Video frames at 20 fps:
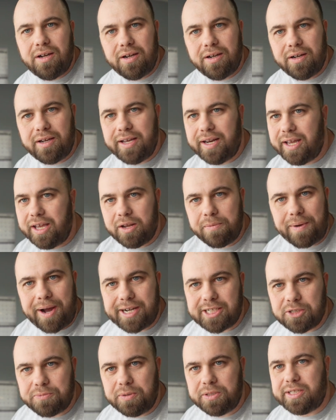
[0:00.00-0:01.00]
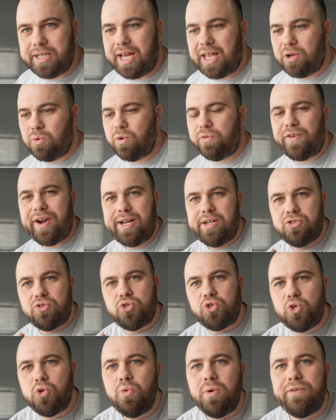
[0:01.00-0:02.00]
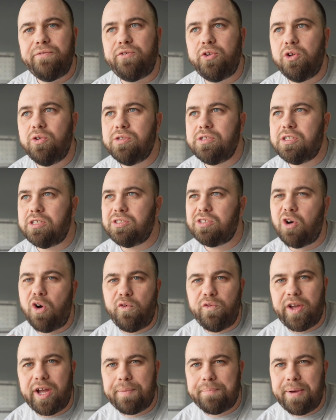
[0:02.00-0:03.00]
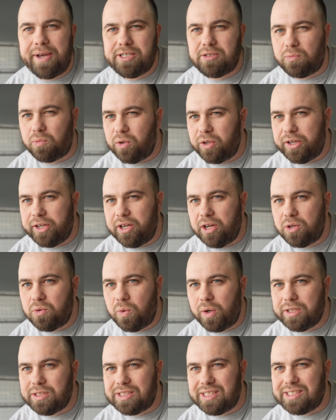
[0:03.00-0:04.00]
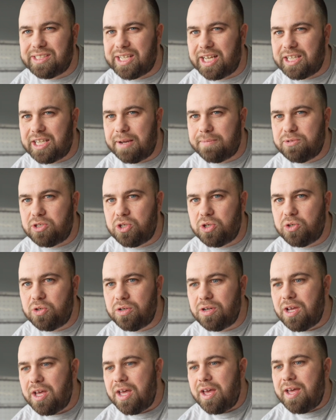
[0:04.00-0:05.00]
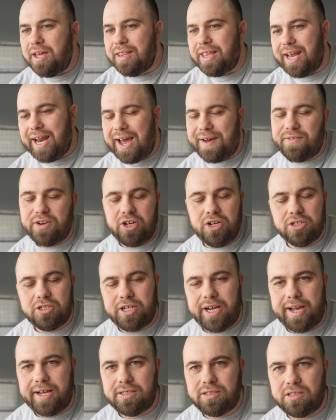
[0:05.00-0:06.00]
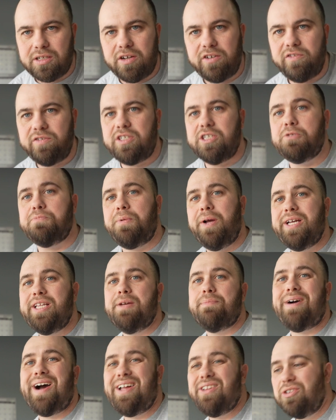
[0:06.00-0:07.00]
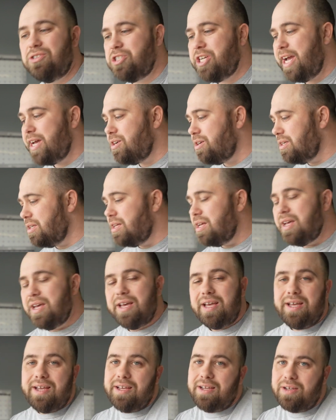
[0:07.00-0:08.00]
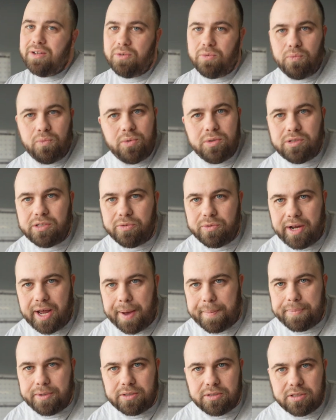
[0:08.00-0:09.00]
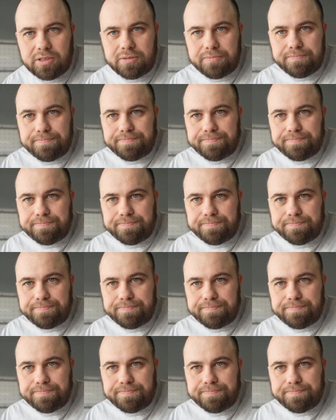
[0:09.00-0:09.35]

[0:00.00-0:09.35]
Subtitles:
I'm gonna get the boxes put together. We'll find 2 influencers. Hopefully I can pick some really good ones to send them to that have a good chance of displaying them on their channel. We'll see what happens.